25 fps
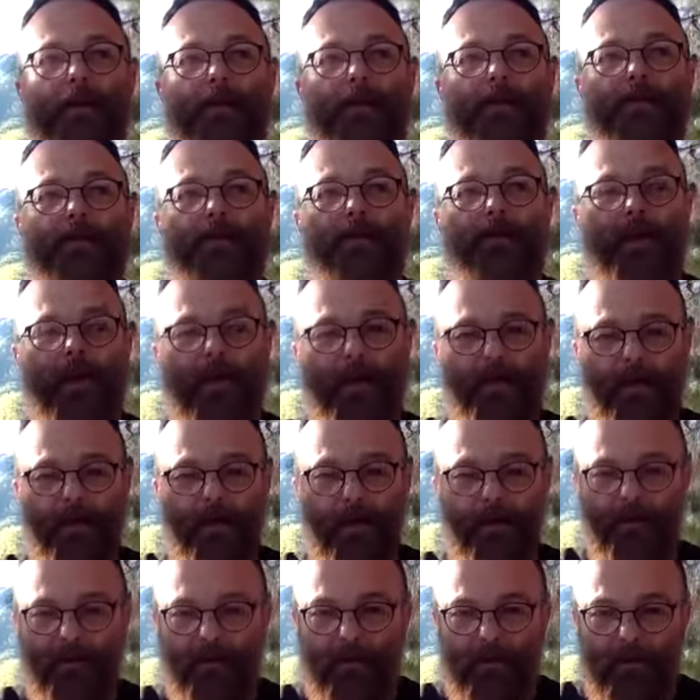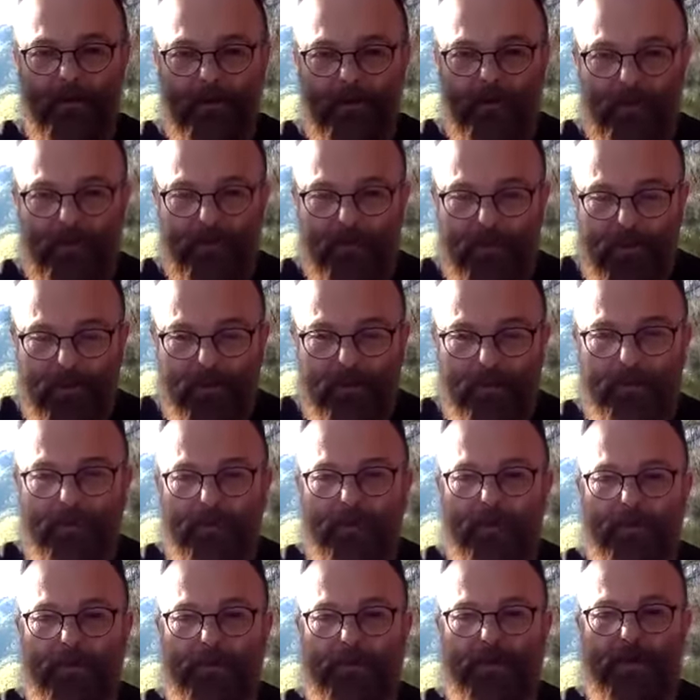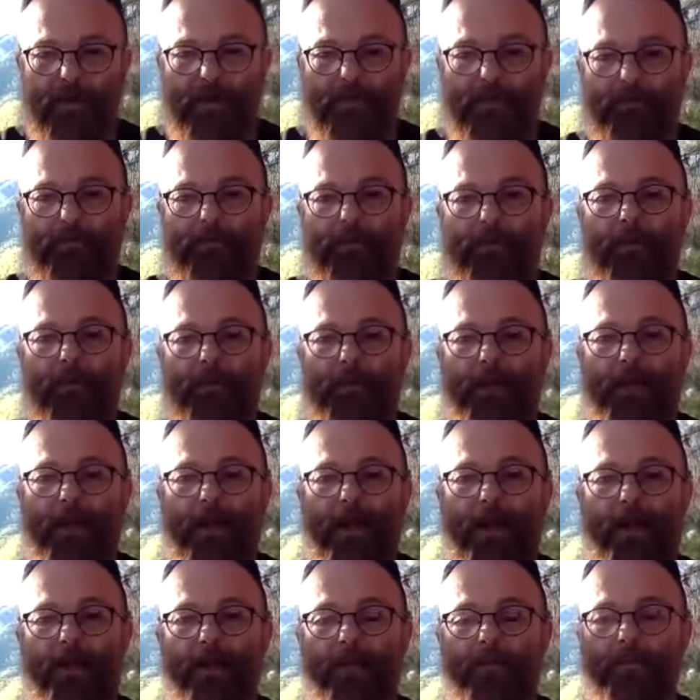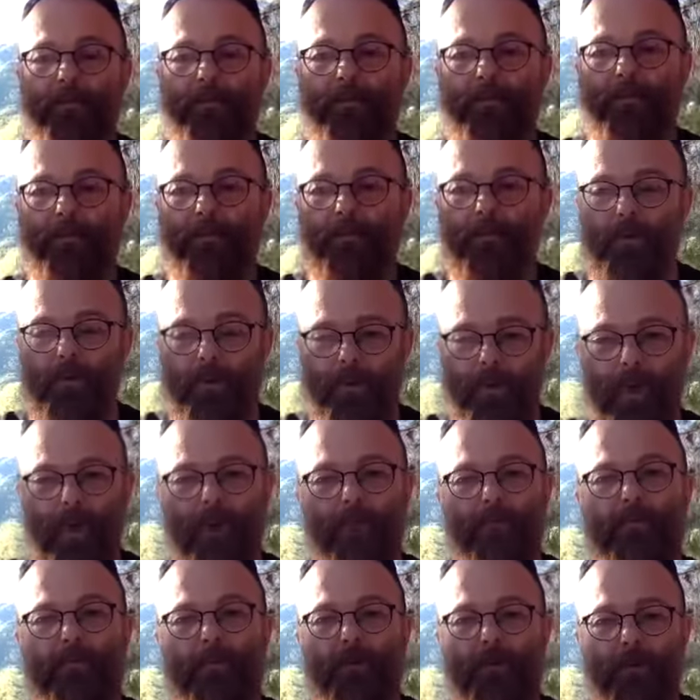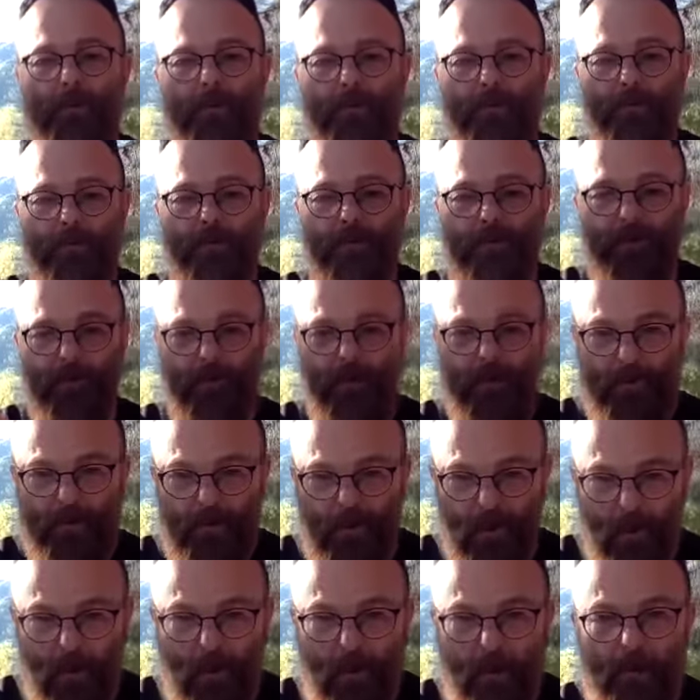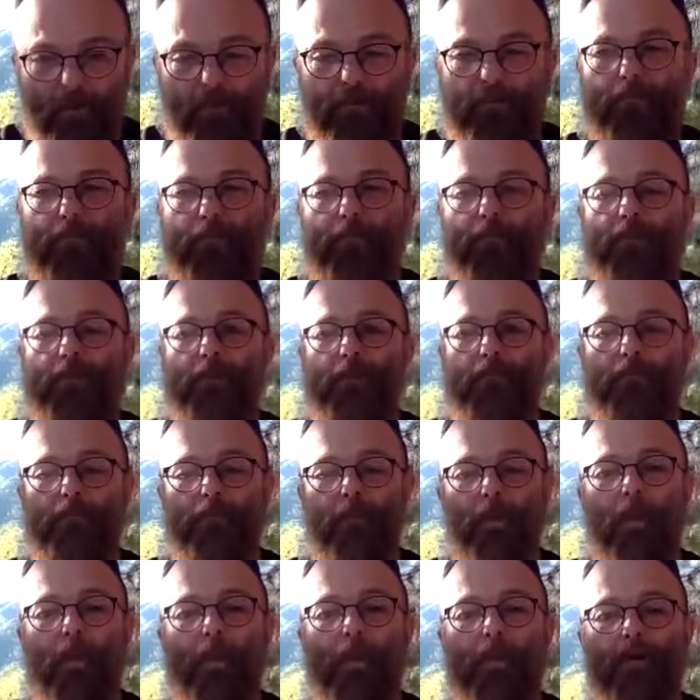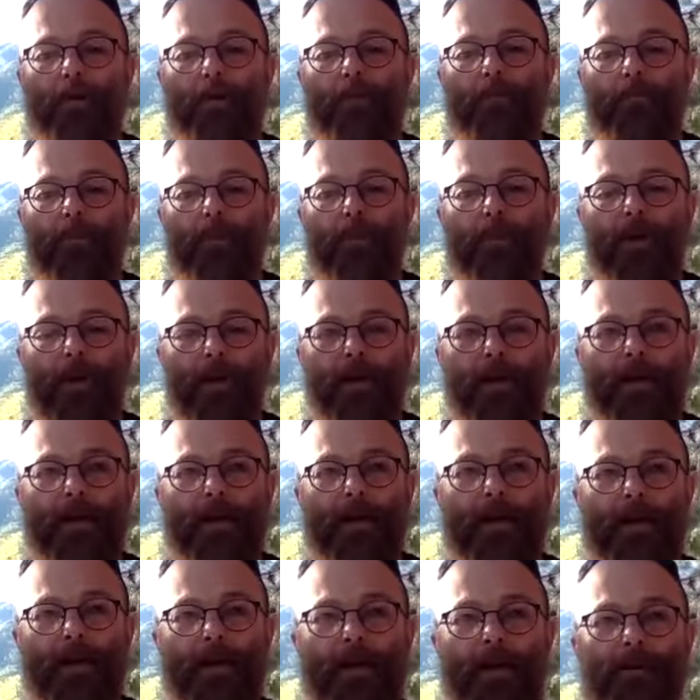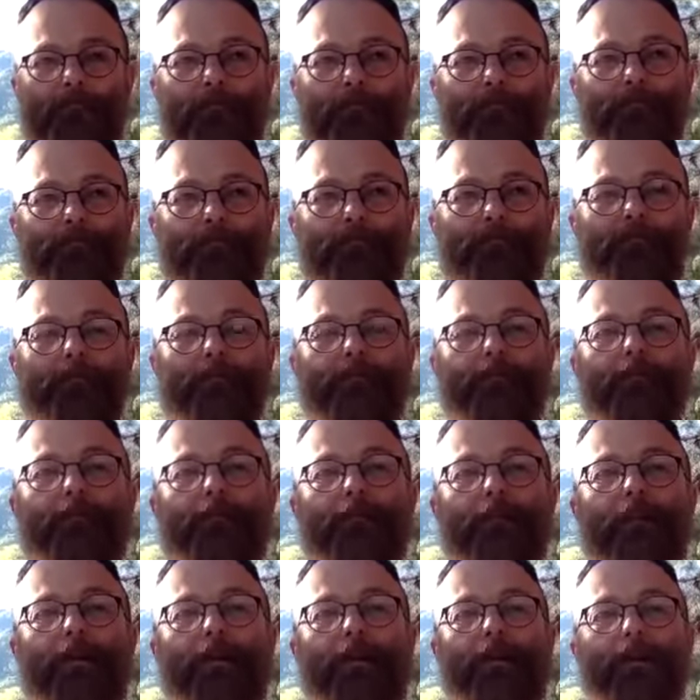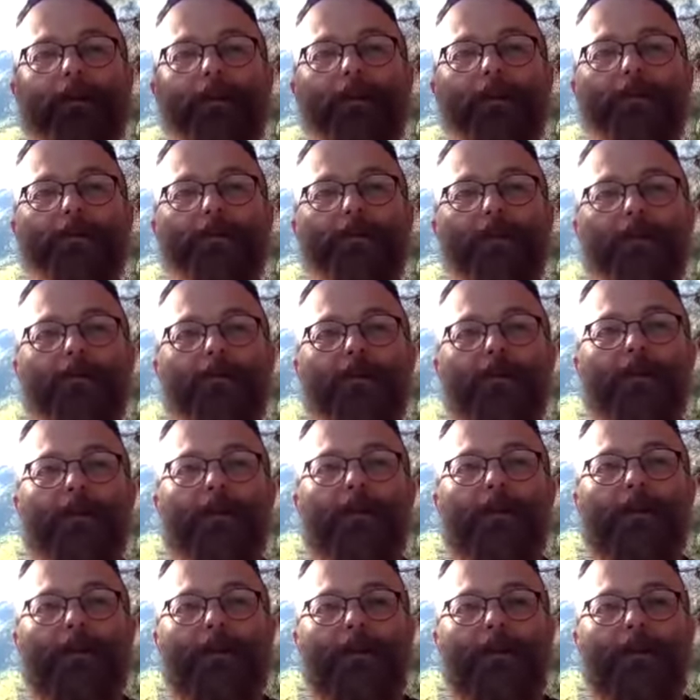So getting therapeutic support and help will enable you to switch off more and more clearly, so that